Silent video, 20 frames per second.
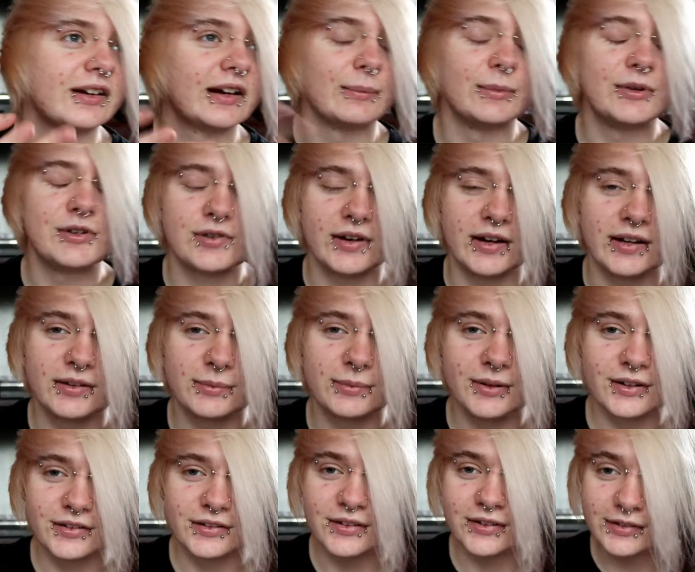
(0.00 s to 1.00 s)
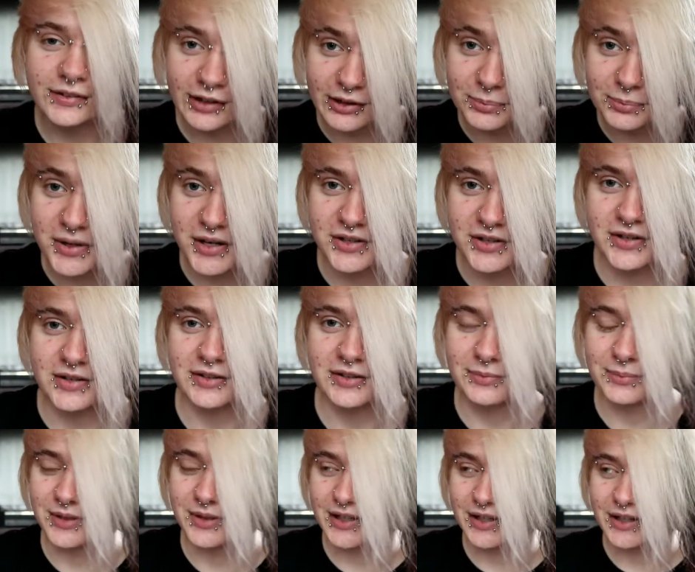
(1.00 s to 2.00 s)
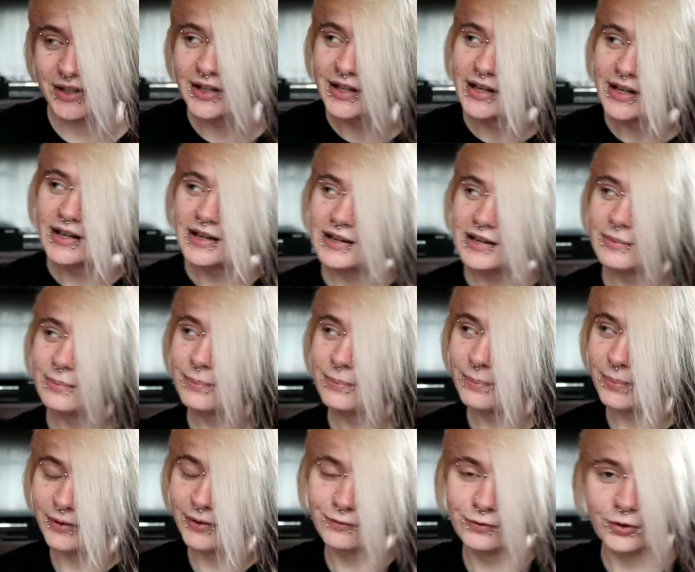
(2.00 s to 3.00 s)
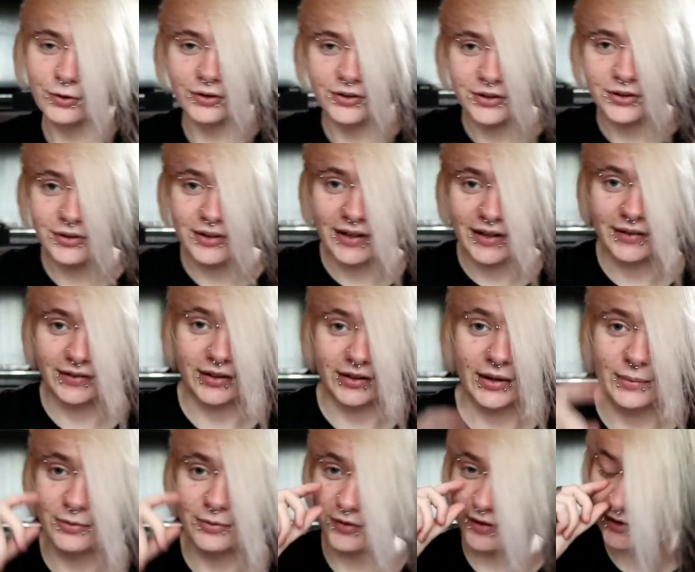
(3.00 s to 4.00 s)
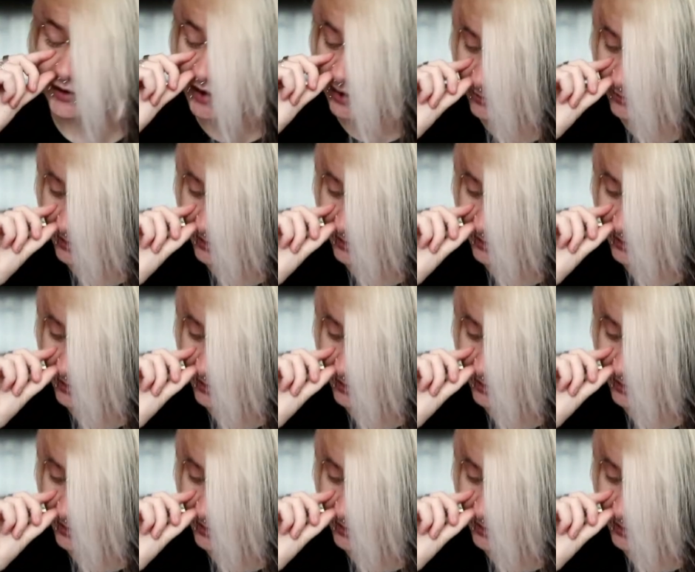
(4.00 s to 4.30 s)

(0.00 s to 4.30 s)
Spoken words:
I'm a trans male, so there's a lot of pictures of me before 2 years ago, before it came